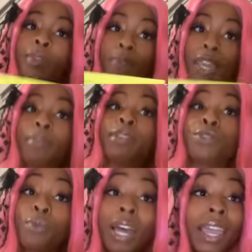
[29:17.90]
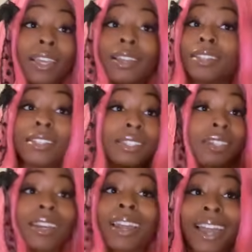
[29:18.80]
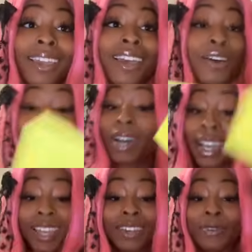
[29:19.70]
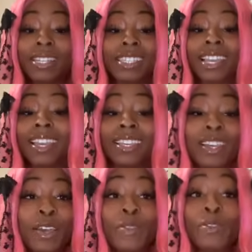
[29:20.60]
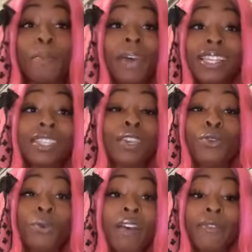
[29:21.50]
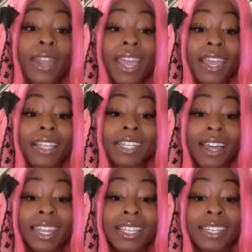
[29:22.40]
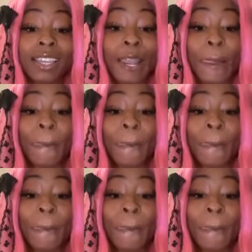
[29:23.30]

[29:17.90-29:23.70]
Baby, two nights tonight. What? What do you say? The best you ever had, John Legend?